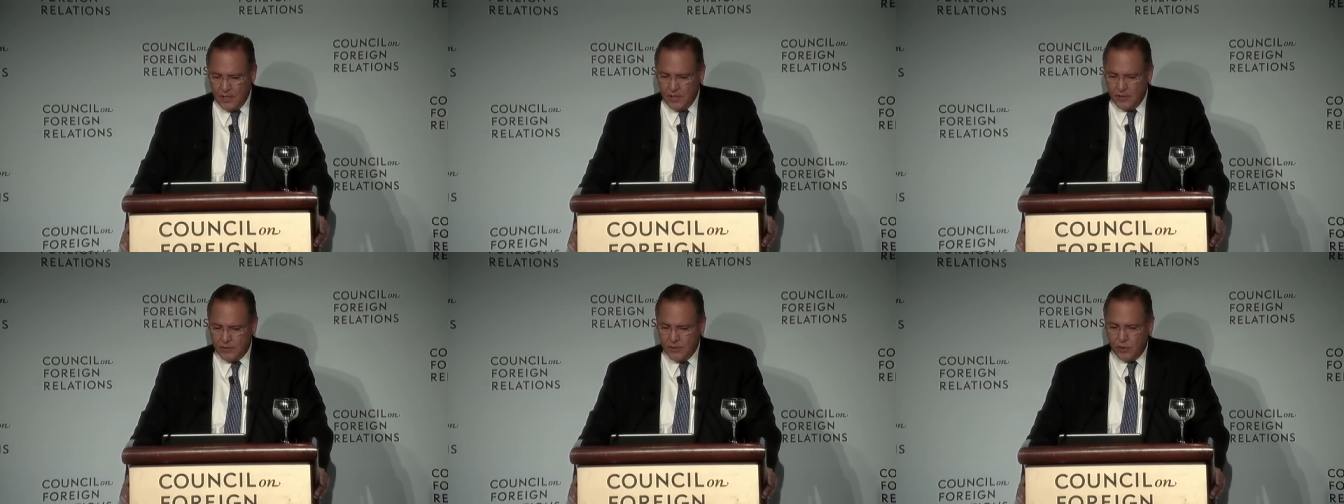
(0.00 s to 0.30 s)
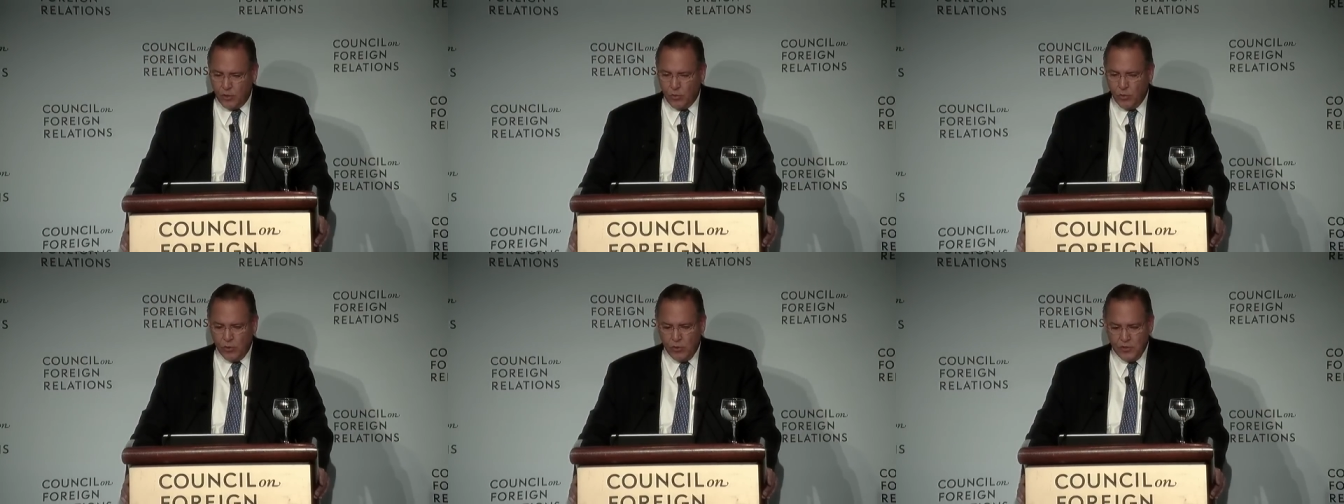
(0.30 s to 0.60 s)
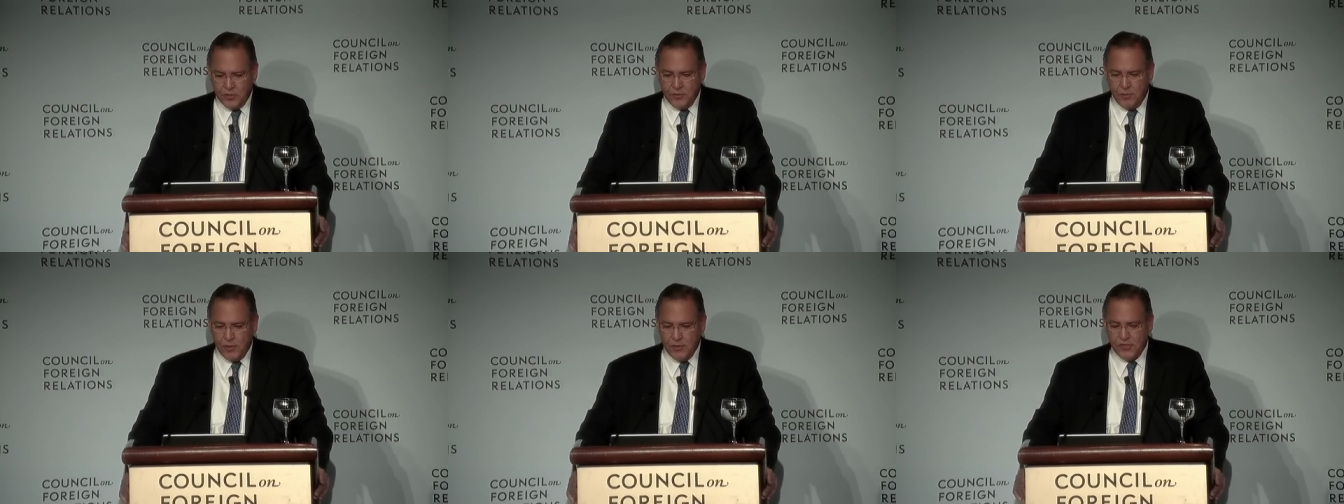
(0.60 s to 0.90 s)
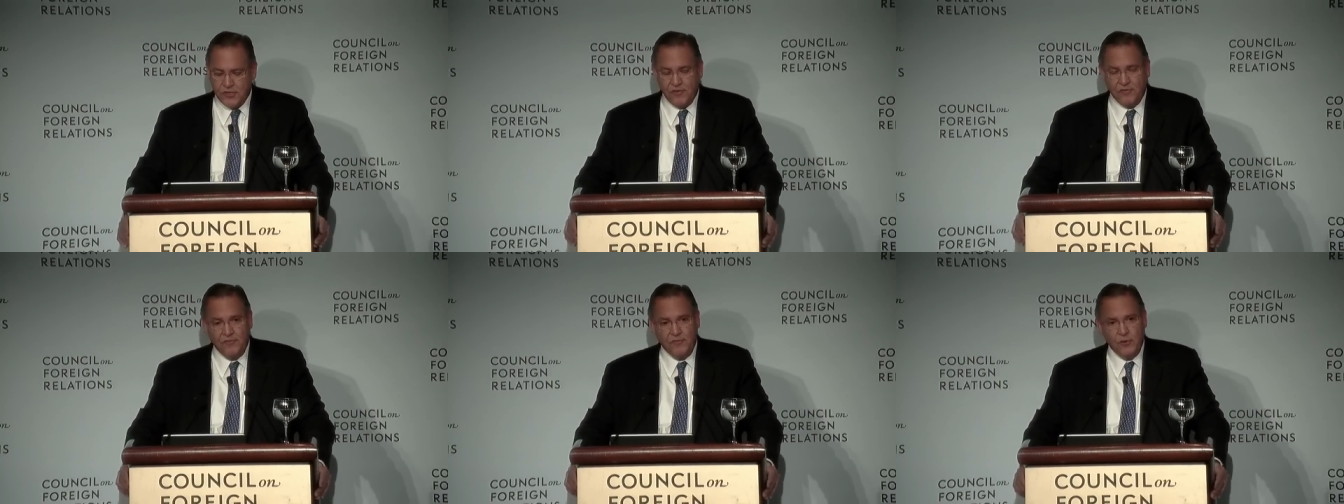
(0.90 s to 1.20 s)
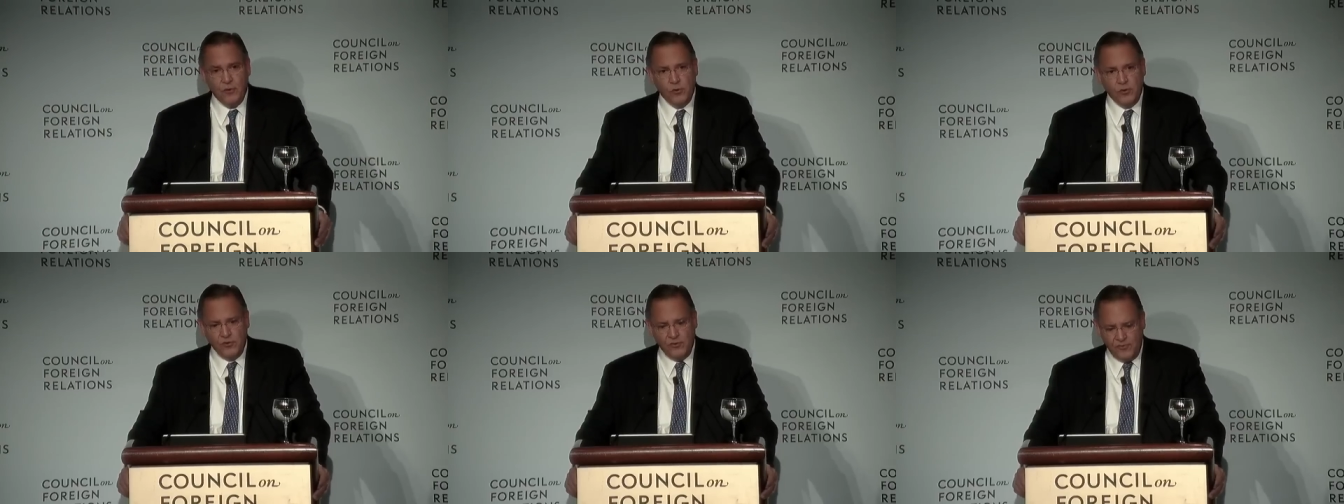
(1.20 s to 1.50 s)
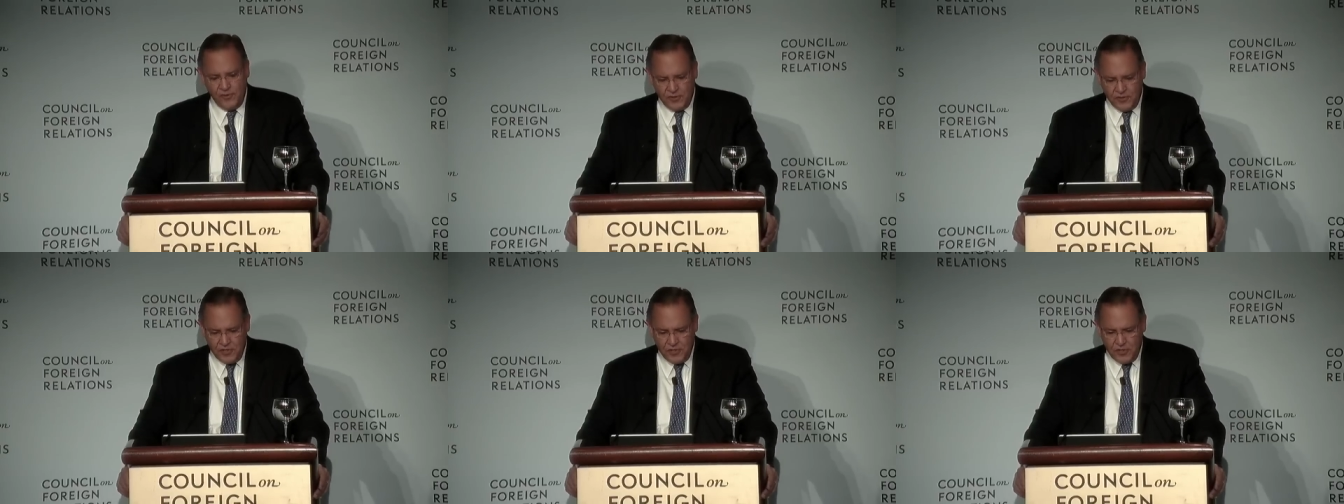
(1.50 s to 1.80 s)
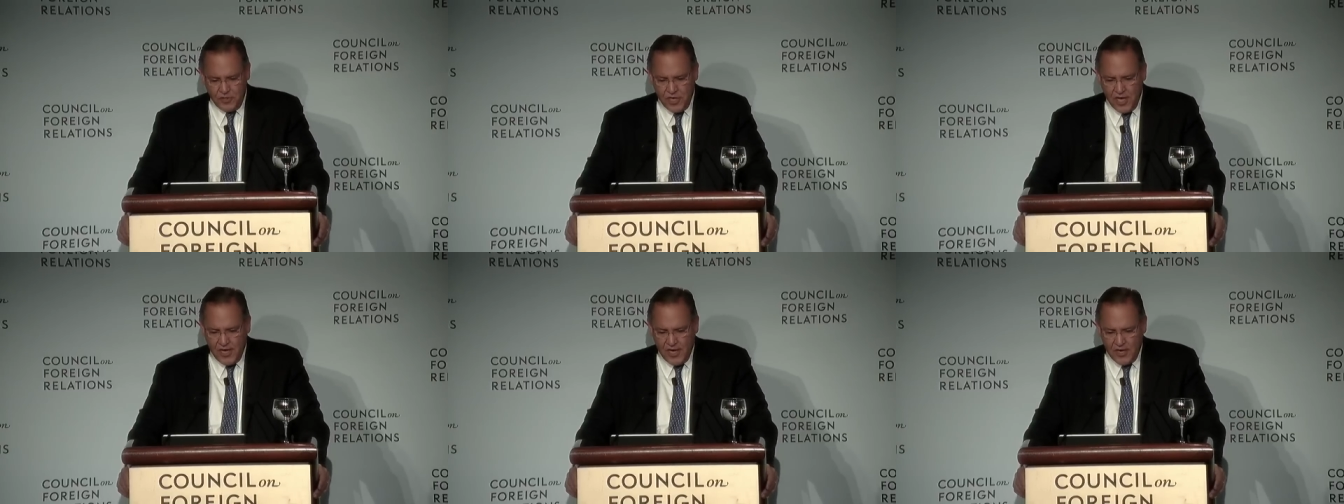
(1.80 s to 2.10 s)
to the world's most fuel-efficient
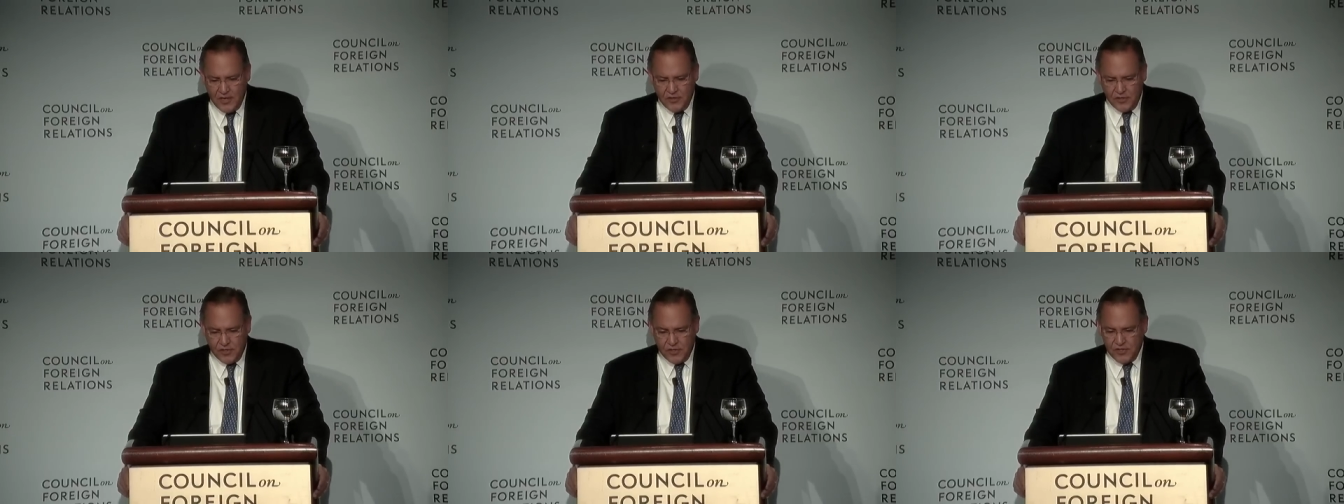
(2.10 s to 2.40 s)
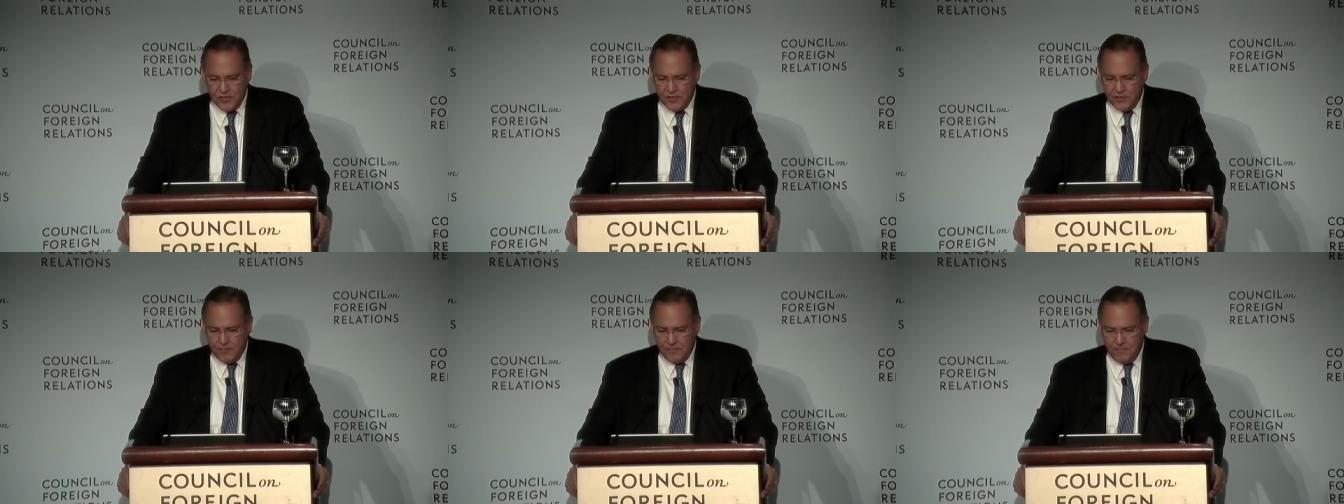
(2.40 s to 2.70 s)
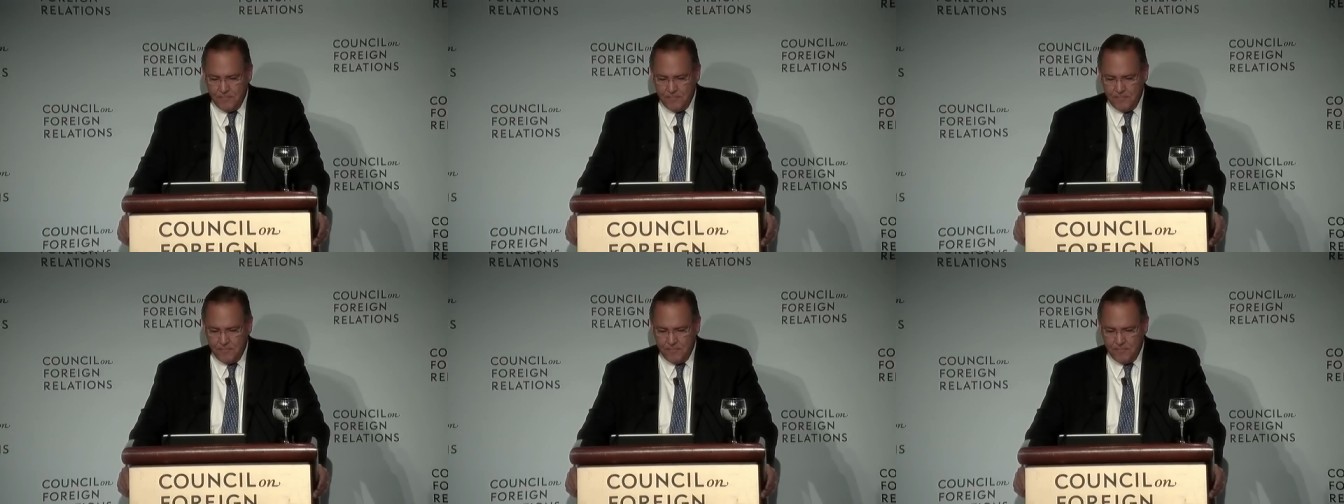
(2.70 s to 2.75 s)
jet engines.